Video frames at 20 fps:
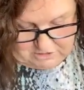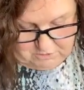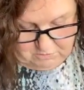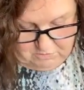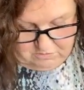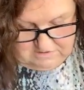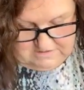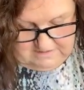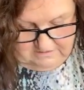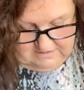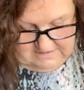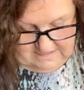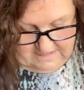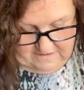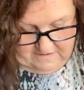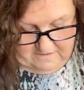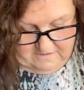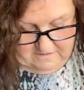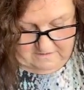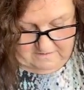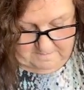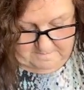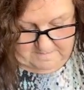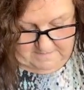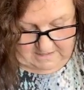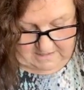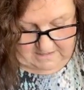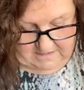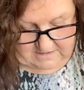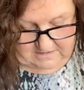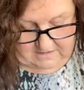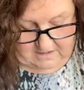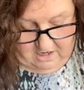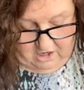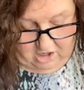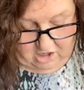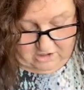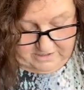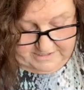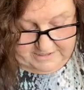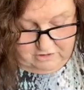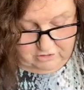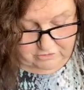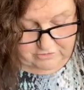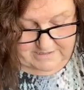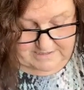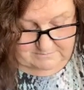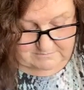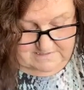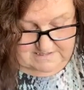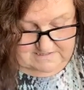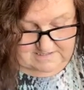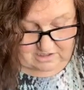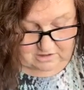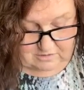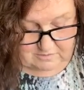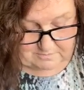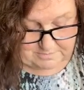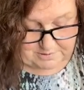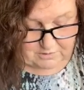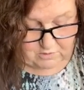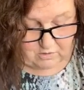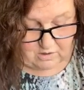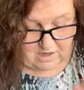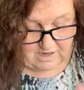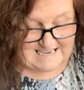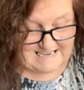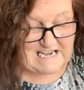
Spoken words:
You also get an eye cream sample.